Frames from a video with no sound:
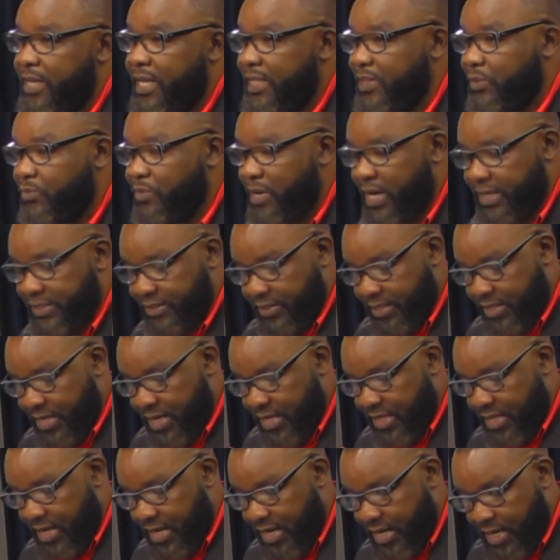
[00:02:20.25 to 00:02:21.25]
Let's work
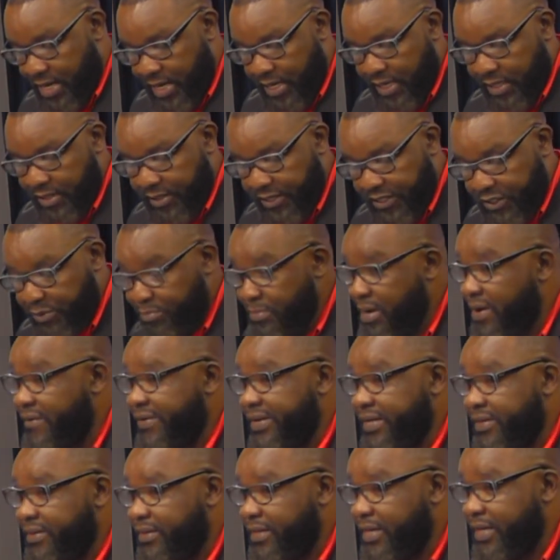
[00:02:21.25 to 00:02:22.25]
together. This
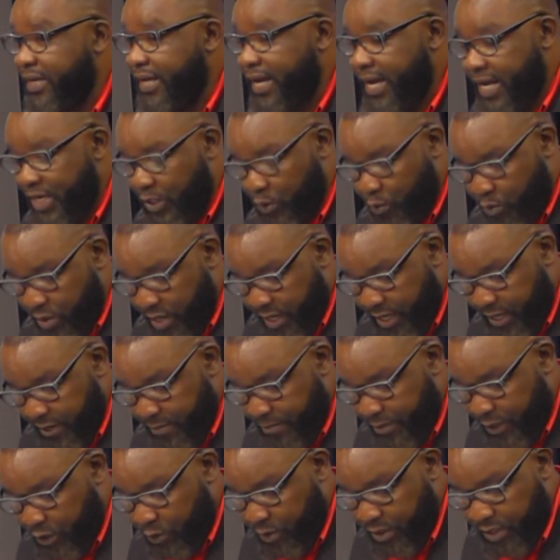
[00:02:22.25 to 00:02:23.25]
marriage thing ain't
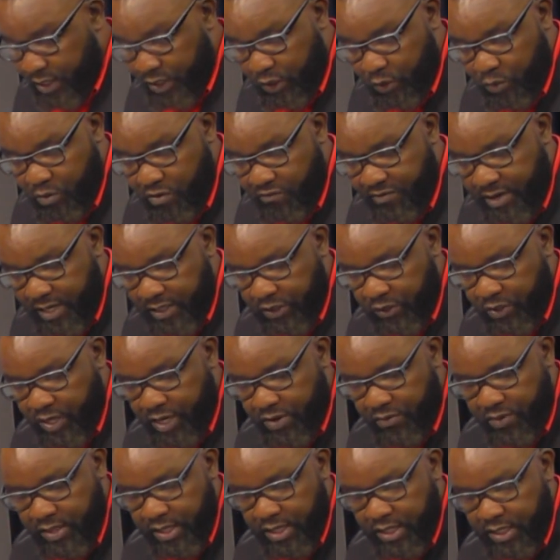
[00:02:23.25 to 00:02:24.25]
working between the two of us. You
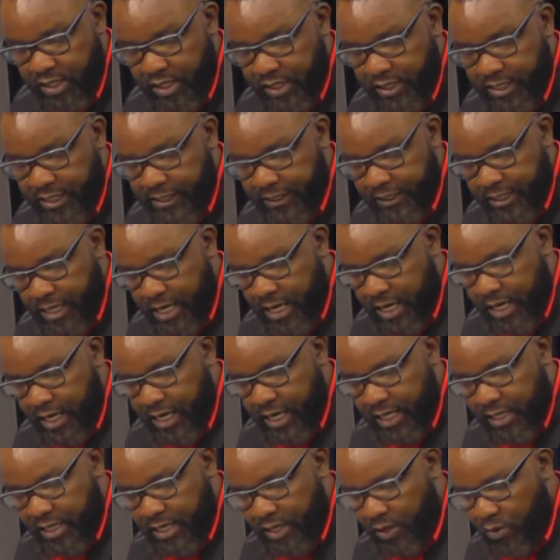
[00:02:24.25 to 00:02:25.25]
can read the details
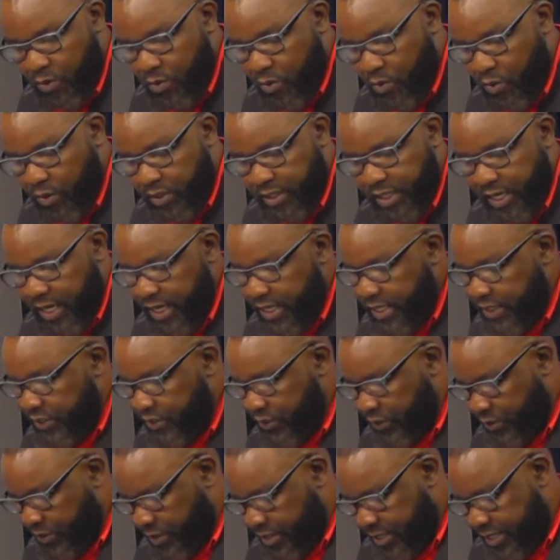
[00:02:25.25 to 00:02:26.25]
in the local
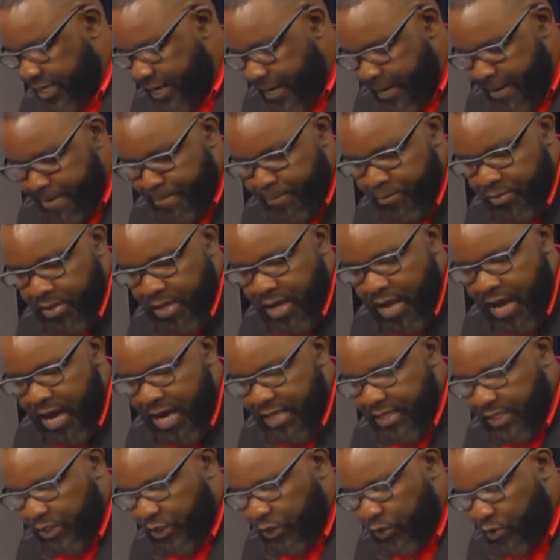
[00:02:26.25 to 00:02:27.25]
dailies today.
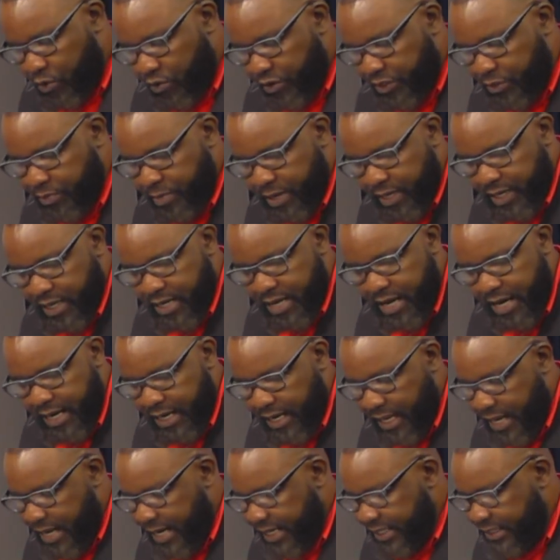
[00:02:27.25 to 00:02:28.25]
Other stories making
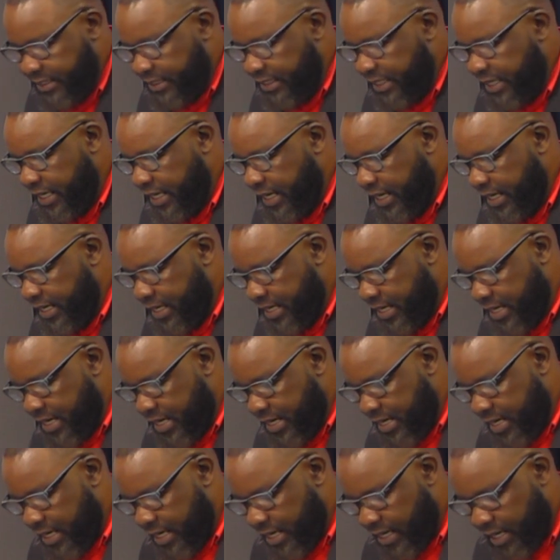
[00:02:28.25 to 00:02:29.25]
headlines in
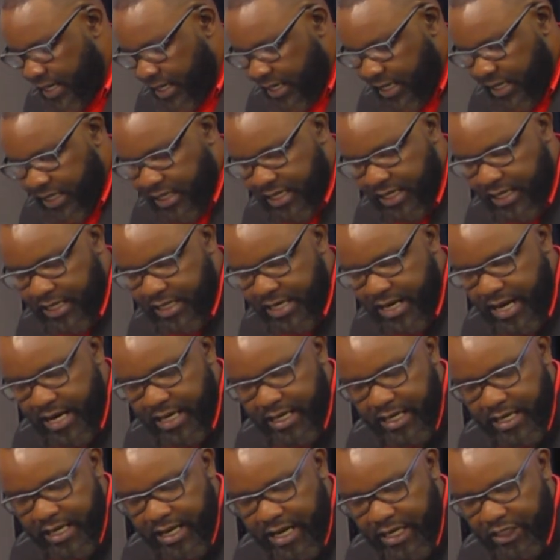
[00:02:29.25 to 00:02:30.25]
the
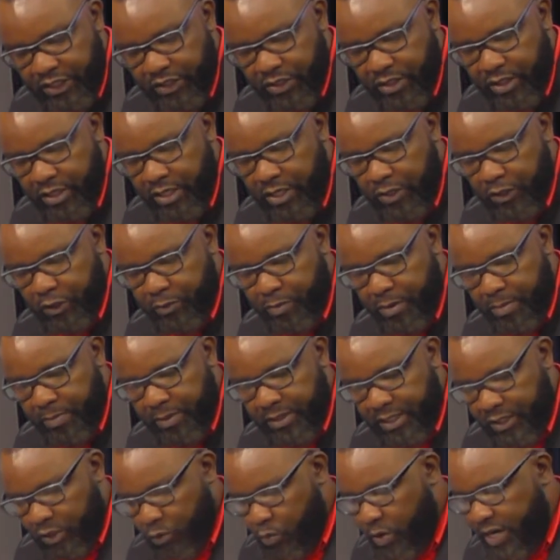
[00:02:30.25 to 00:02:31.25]
Daily Nation
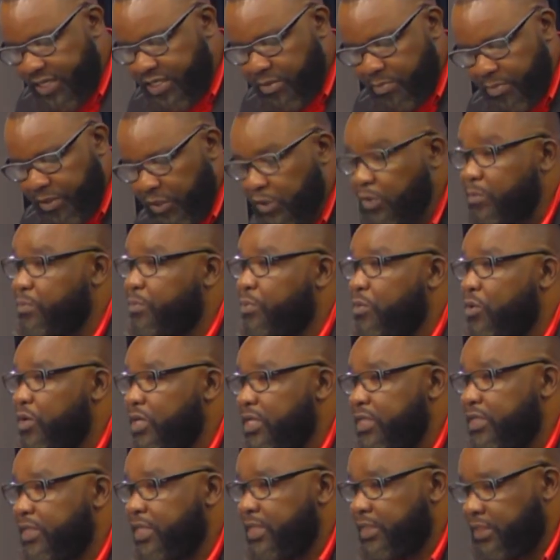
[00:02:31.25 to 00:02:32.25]
newspaper. There's quite a bit on
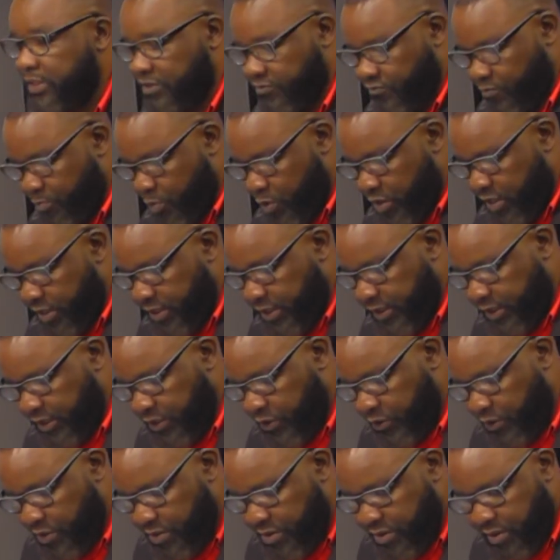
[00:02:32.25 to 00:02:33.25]
politics. If politics
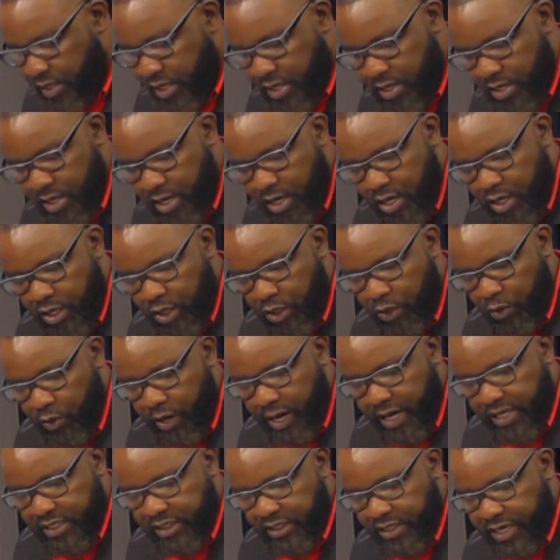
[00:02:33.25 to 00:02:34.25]
is your thing, you
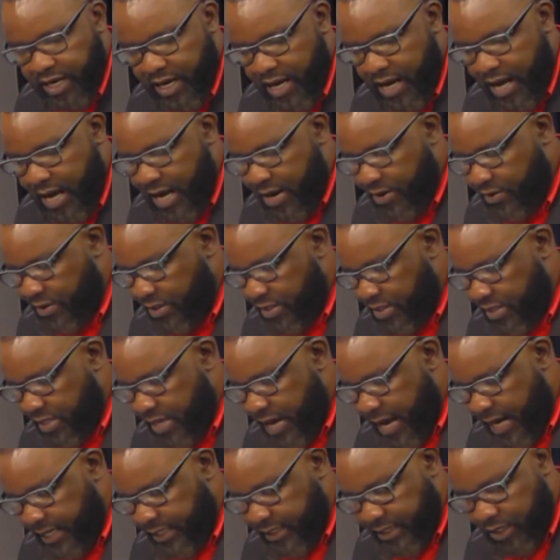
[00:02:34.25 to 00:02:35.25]
can check out
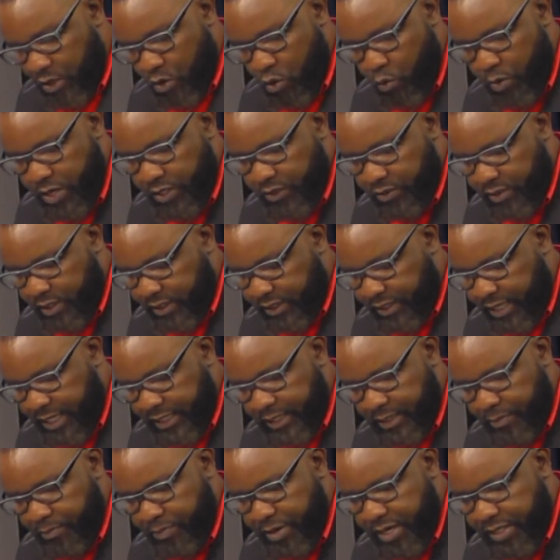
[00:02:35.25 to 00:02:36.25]
that. Going to the
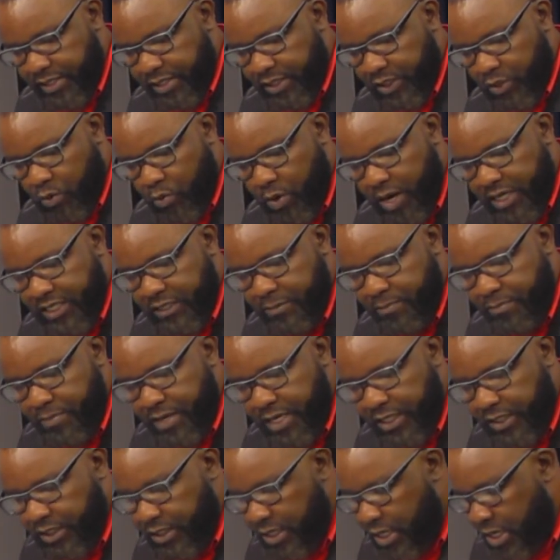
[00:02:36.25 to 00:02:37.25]
center pages, quite a
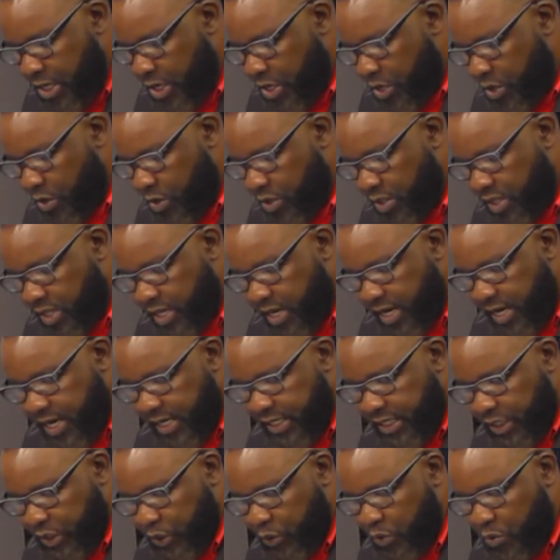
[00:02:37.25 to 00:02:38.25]
bit on the
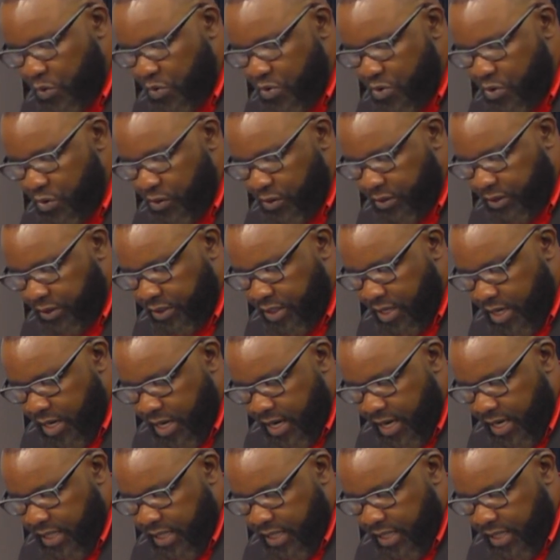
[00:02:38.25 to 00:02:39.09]
editorials.